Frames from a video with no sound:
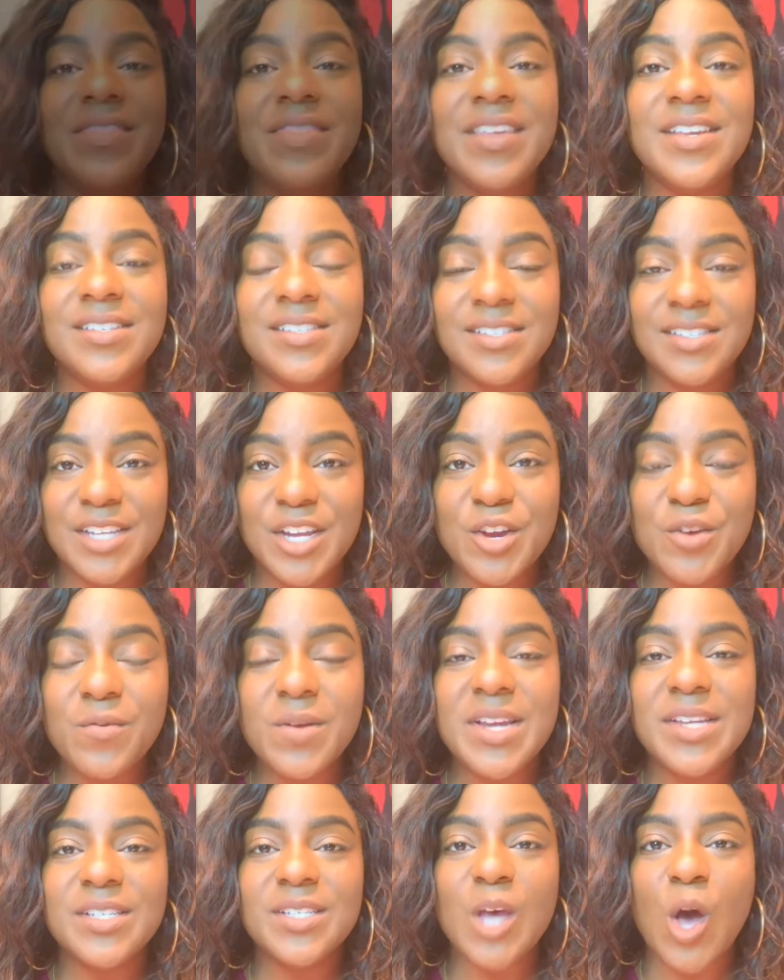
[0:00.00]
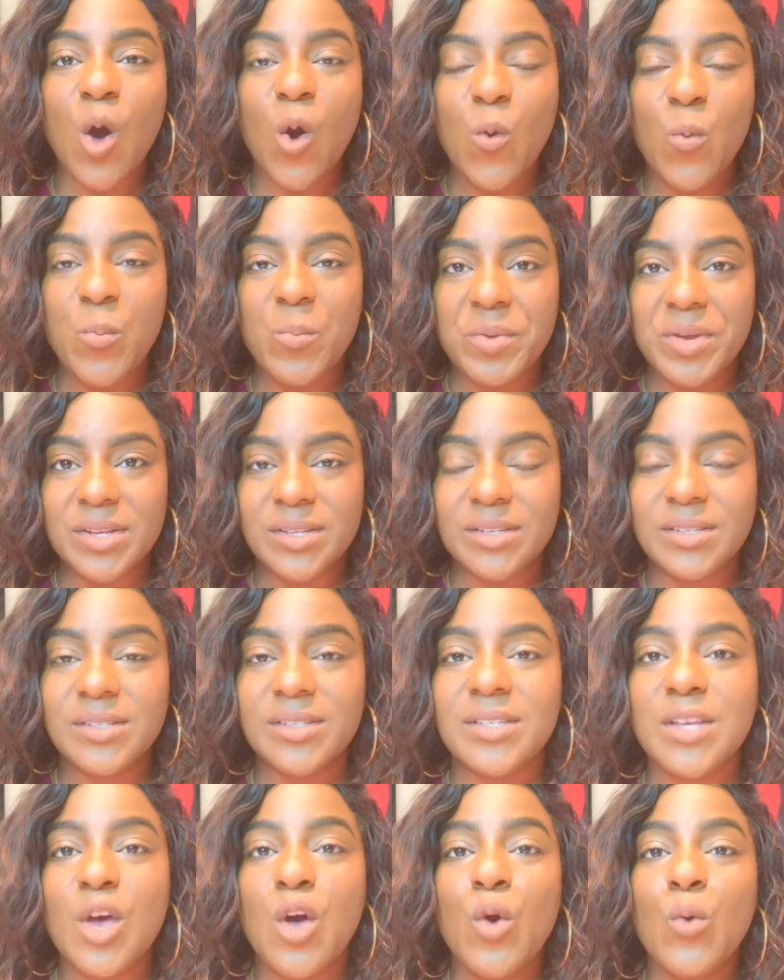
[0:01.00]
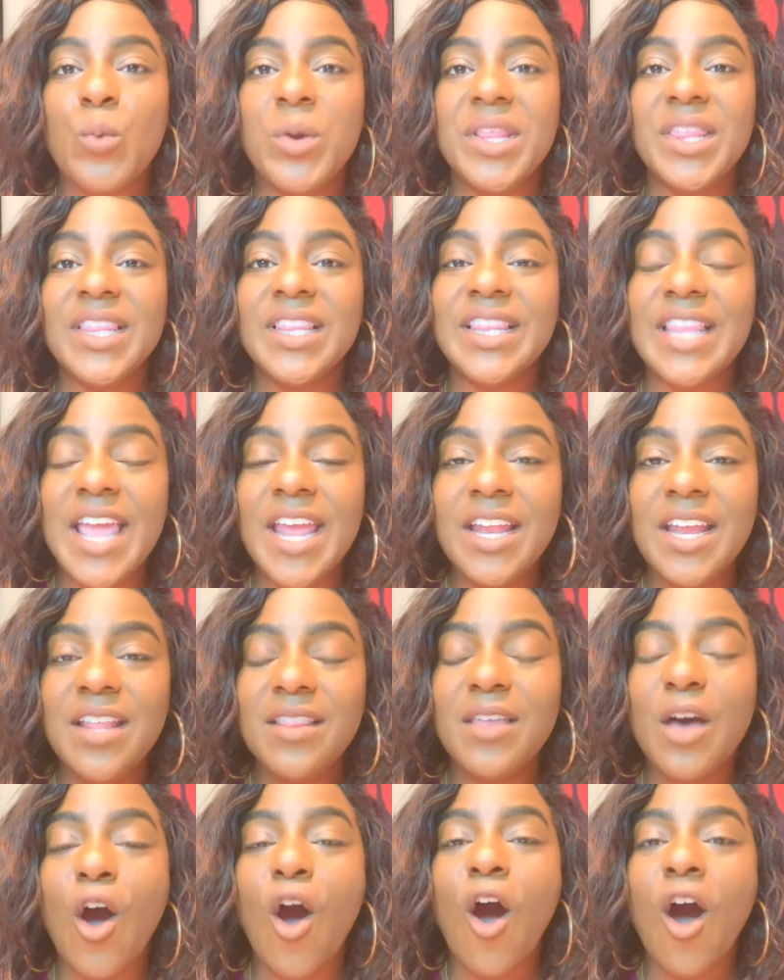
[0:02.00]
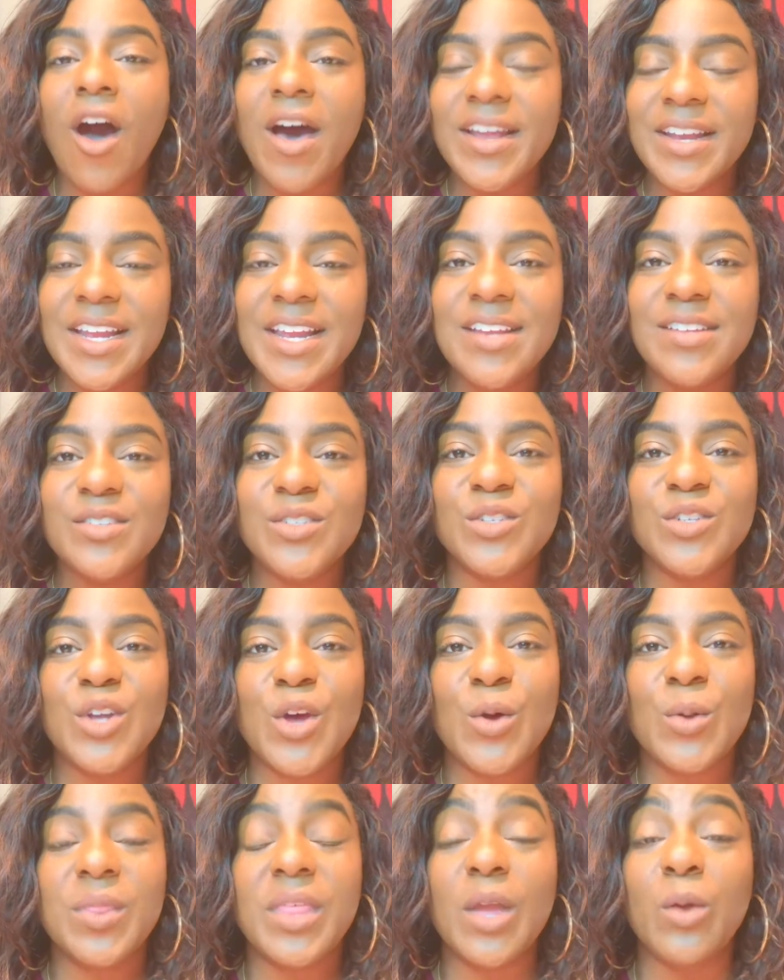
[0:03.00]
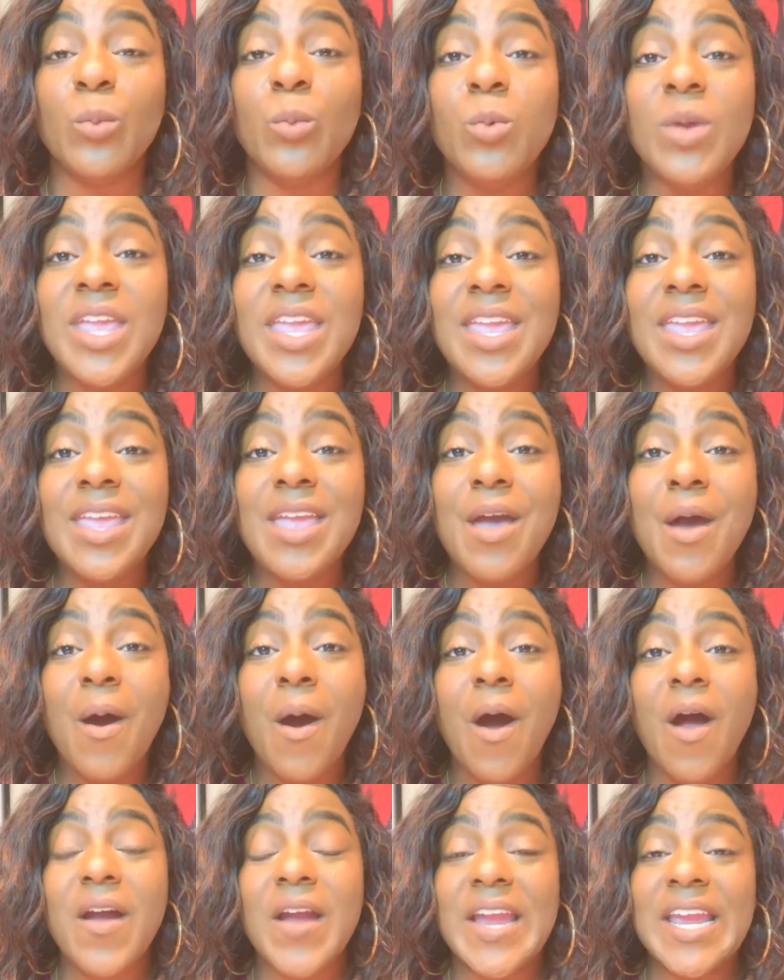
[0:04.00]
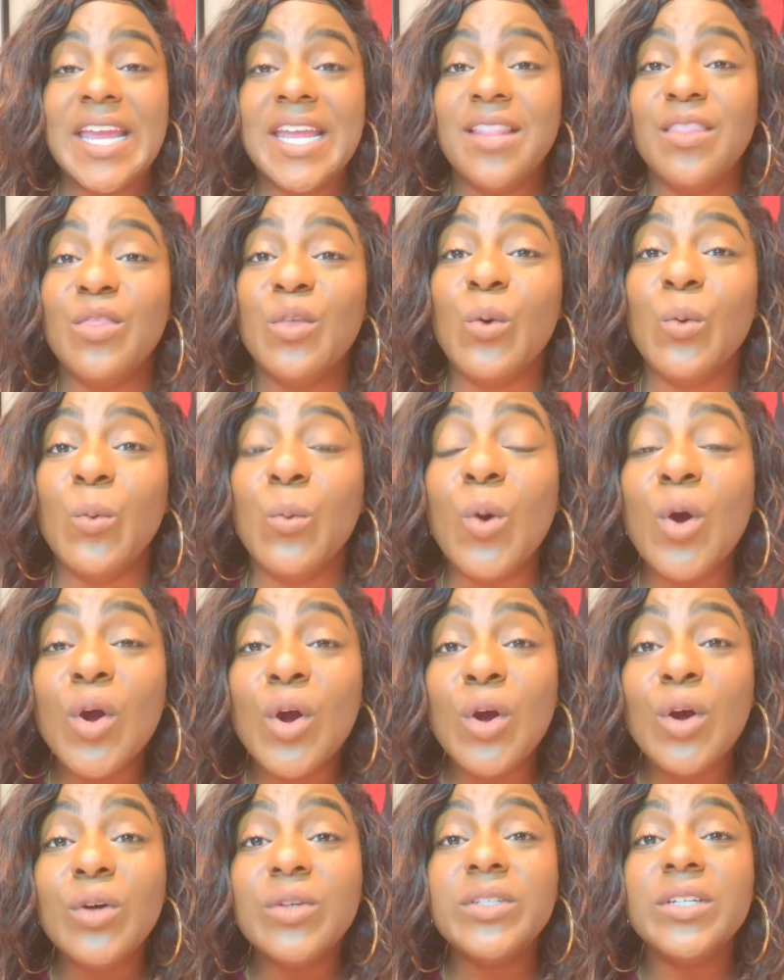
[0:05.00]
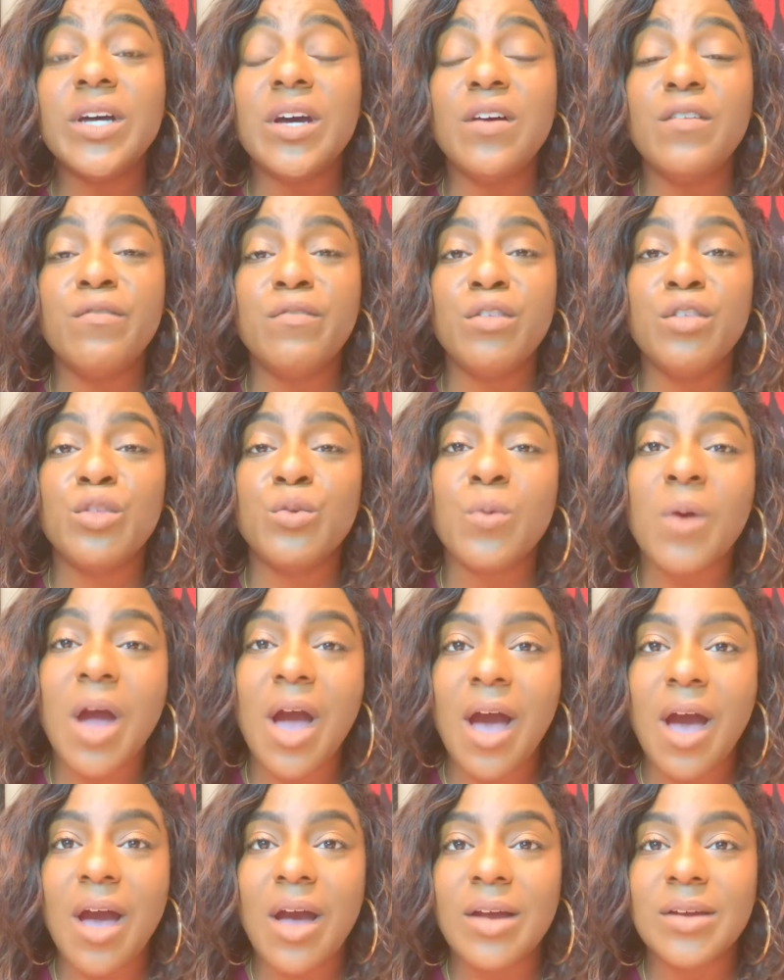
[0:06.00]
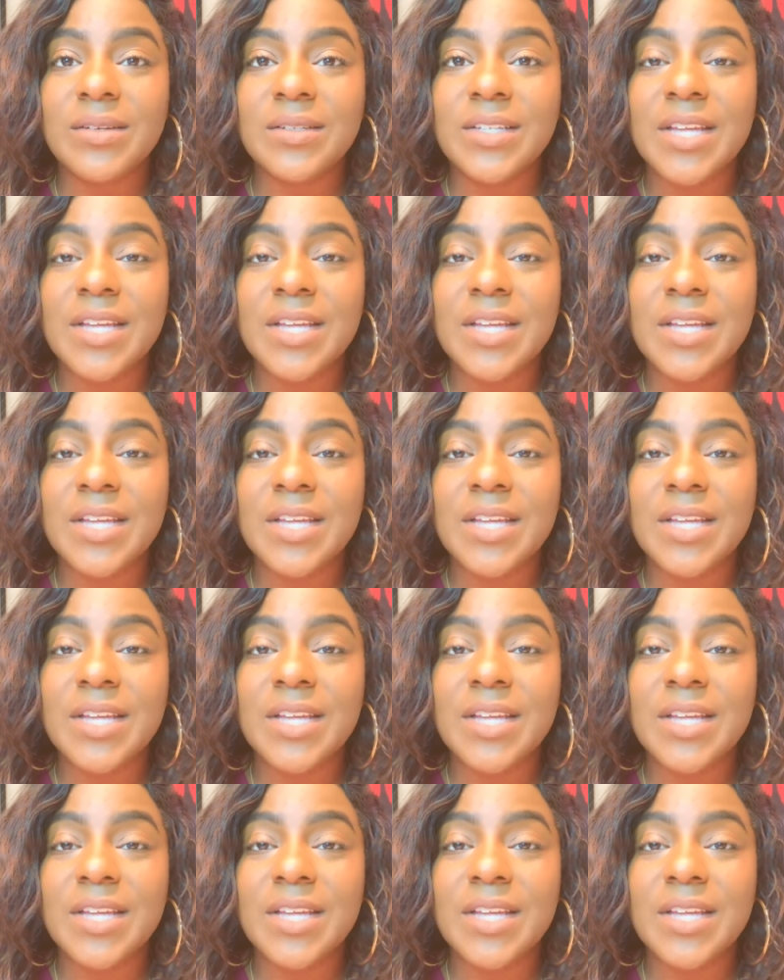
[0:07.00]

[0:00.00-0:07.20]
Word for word: The series opens with letting the audience know that we are in the world of Thra.